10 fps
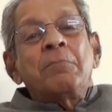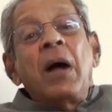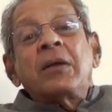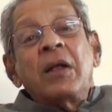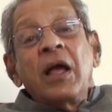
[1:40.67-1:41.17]

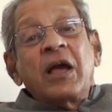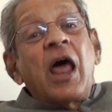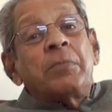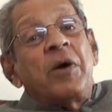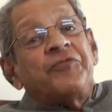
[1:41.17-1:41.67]
But
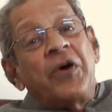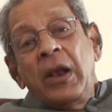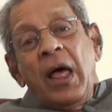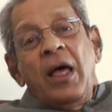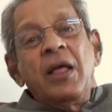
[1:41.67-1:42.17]
karma
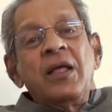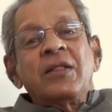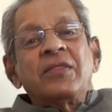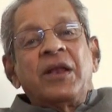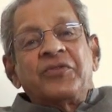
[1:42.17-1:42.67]
phala,
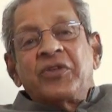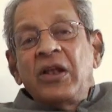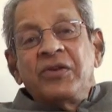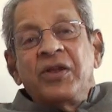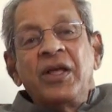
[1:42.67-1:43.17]
the
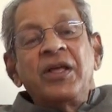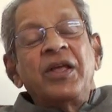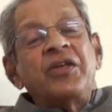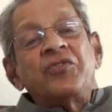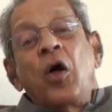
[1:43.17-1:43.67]
result,
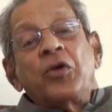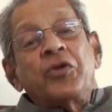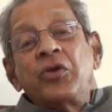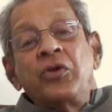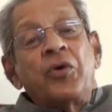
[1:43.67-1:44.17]
is
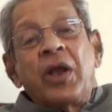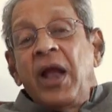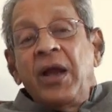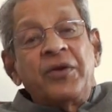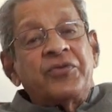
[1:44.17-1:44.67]
not in your
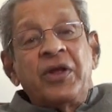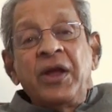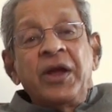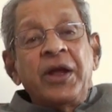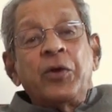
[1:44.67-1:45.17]
hands.
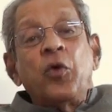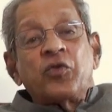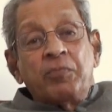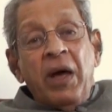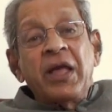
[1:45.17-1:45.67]
It
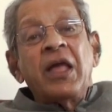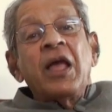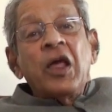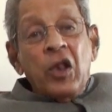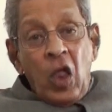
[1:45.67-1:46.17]
goes by
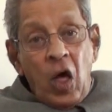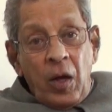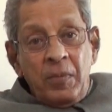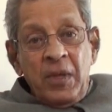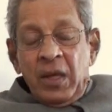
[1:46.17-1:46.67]

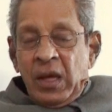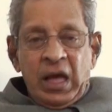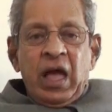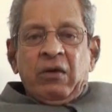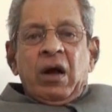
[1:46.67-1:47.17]
law.
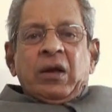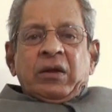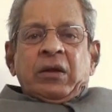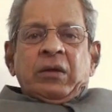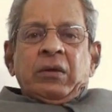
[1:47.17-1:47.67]
I have
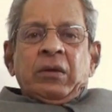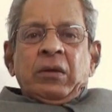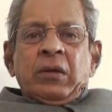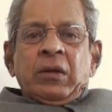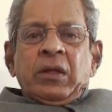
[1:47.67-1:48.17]
got
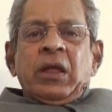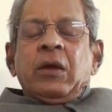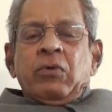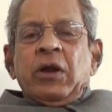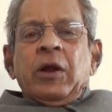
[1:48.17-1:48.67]

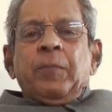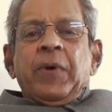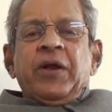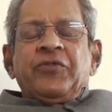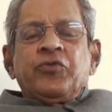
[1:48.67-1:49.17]
equal
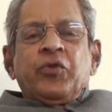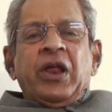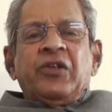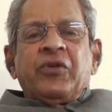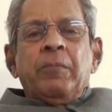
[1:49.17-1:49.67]
independence to
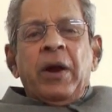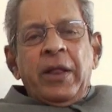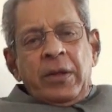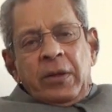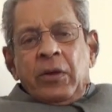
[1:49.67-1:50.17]
kill
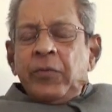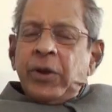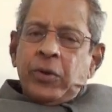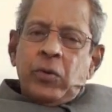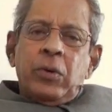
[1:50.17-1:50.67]
somebody.
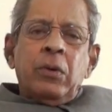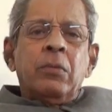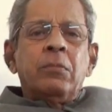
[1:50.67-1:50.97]
Very good.